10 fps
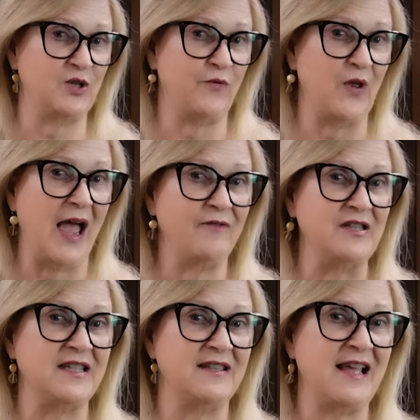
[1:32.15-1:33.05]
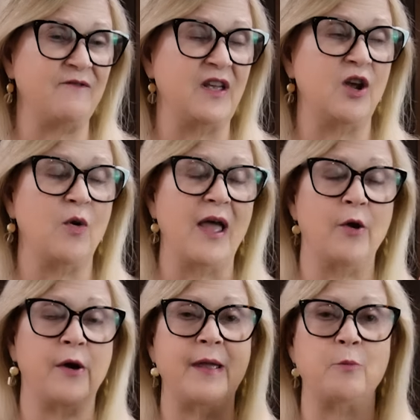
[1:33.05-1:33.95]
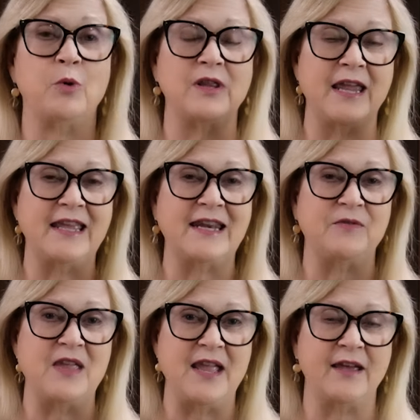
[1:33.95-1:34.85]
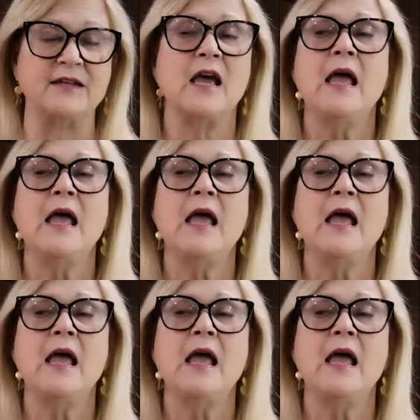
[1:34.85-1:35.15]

So if you haven't seen that video, Harry will link it at the end.